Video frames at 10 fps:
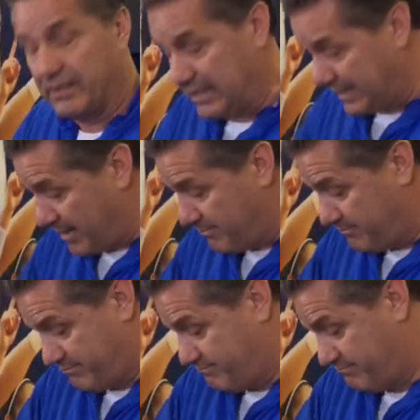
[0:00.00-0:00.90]
Like,
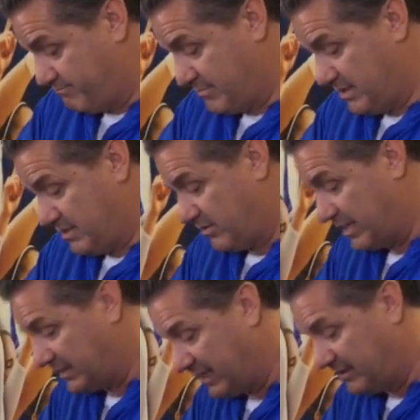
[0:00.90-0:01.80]
I
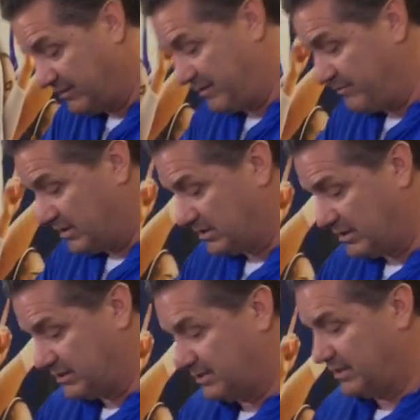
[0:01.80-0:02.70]
said to them, this
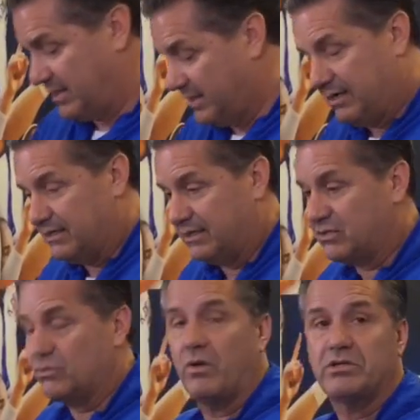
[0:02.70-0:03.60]

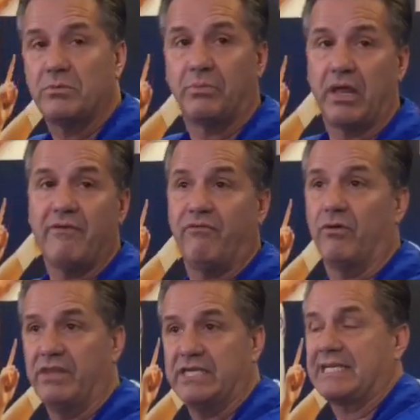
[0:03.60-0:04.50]
is what you play
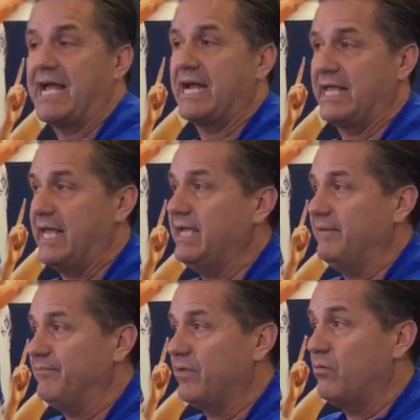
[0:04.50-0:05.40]
for, this kind of game,